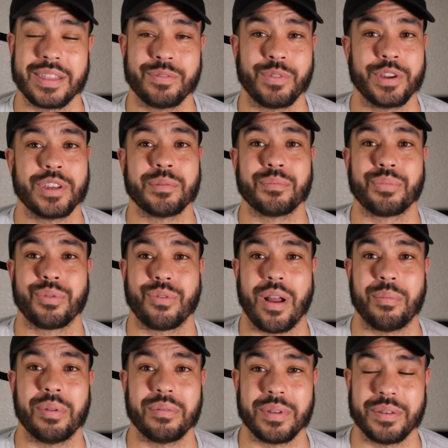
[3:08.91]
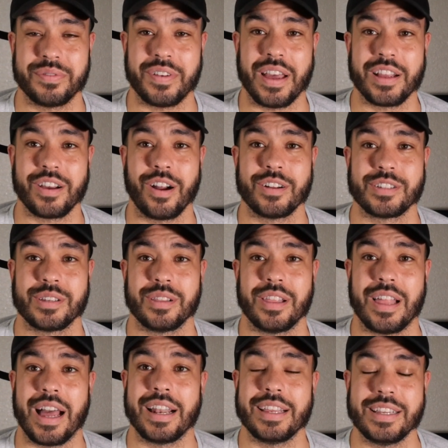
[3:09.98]
where you can probably find cards a
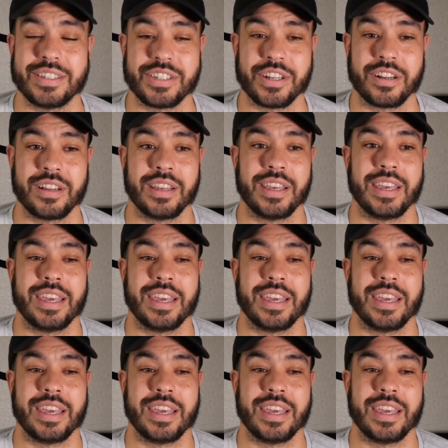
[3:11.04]
lot easier,